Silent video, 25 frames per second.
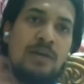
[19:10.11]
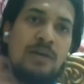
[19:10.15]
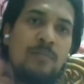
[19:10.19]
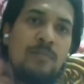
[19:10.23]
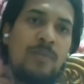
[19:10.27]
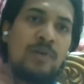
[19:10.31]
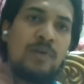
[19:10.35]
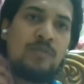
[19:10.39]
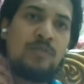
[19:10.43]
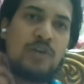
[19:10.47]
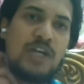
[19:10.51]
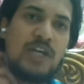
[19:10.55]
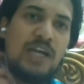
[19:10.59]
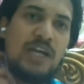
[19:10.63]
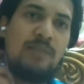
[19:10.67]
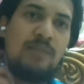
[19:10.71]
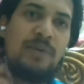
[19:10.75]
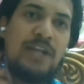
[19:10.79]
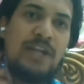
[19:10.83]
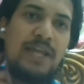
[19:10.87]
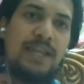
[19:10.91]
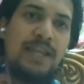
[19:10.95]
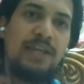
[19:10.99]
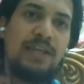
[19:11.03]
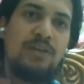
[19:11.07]
but what I'll be
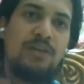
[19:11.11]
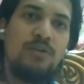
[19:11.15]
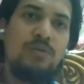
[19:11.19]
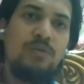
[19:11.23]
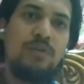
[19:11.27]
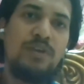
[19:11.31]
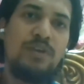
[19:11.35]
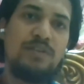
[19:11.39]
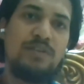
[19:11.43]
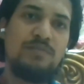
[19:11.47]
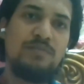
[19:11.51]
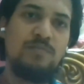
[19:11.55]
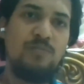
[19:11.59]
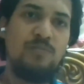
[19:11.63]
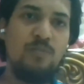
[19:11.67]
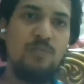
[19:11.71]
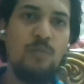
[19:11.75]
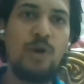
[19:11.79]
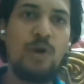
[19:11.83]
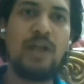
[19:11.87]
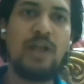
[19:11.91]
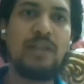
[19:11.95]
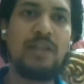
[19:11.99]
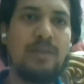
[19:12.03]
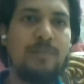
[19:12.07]
telling you is
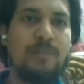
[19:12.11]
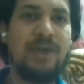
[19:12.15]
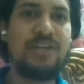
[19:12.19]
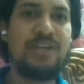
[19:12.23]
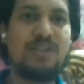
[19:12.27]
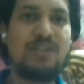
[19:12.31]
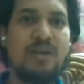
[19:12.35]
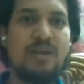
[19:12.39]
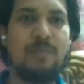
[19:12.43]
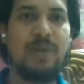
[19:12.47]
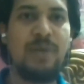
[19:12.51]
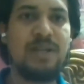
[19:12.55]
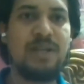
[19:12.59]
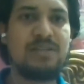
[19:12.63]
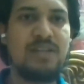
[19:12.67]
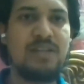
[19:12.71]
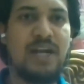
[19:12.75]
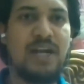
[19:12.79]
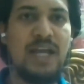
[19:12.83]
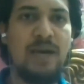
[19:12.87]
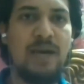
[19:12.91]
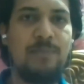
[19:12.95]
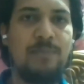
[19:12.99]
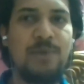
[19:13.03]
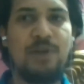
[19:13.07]
what are the major debates that
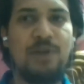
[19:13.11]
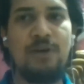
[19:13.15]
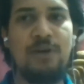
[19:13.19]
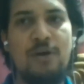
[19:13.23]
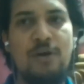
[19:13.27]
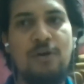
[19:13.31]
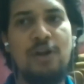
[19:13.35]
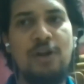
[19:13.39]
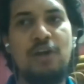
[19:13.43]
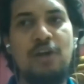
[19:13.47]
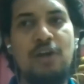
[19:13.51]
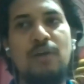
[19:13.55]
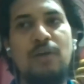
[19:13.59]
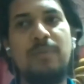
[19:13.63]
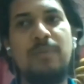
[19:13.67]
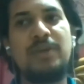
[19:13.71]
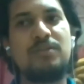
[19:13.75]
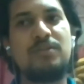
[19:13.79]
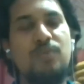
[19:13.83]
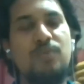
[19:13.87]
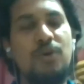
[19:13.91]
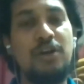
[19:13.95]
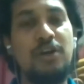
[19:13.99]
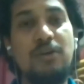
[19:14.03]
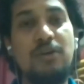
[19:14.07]
happen around economics,
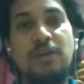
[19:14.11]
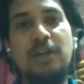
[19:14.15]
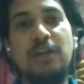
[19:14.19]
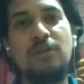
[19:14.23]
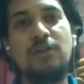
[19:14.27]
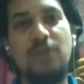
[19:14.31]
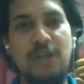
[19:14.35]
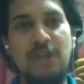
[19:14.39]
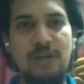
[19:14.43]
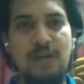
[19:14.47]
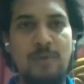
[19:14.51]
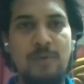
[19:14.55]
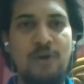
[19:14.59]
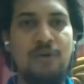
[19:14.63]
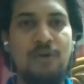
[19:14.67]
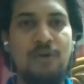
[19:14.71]
what you need to read about.